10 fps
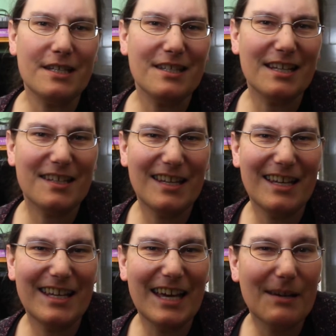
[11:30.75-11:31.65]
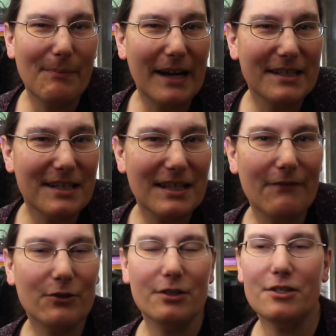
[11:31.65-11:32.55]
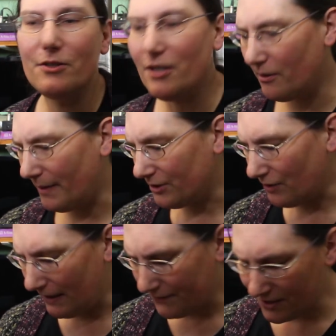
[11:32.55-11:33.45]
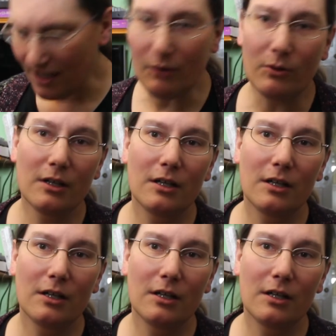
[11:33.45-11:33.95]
60 gigabytes is left on the two terabyte drive, so